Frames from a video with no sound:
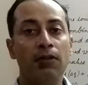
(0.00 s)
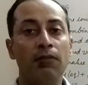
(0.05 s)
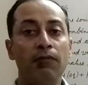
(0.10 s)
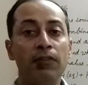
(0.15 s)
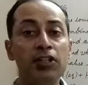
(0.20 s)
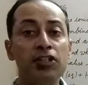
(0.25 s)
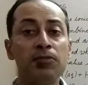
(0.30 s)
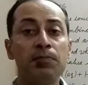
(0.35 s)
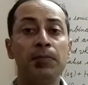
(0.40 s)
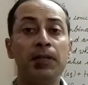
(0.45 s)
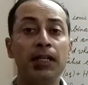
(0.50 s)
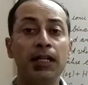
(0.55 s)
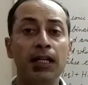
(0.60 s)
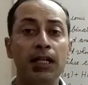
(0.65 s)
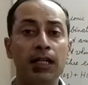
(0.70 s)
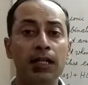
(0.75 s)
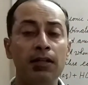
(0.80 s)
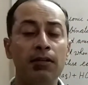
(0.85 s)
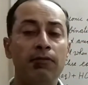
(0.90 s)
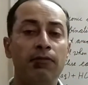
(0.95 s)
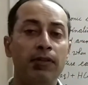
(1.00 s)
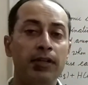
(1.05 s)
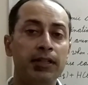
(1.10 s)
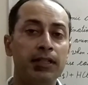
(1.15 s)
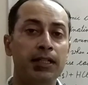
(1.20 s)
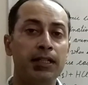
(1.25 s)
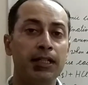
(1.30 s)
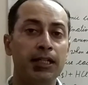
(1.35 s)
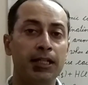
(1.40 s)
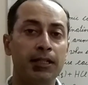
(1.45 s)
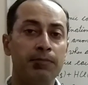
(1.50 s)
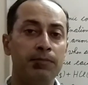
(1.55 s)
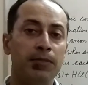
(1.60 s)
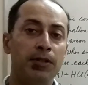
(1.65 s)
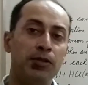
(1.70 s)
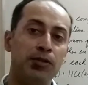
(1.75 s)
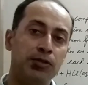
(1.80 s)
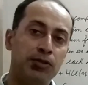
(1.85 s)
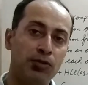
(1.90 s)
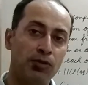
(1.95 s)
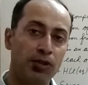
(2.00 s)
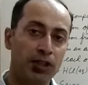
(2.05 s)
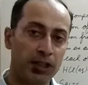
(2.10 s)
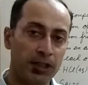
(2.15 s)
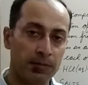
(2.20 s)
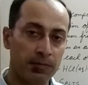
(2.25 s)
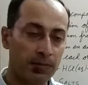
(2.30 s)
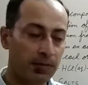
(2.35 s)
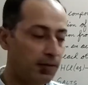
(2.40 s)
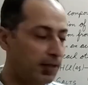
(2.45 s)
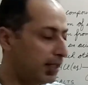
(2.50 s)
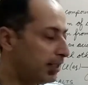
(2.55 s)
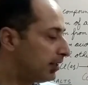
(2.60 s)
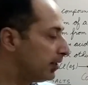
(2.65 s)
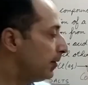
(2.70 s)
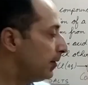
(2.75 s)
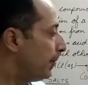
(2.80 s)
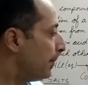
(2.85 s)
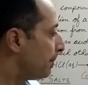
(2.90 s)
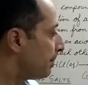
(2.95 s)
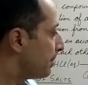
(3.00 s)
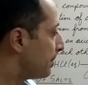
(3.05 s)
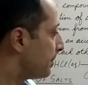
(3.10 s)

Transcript: which begin with the name sodium, right?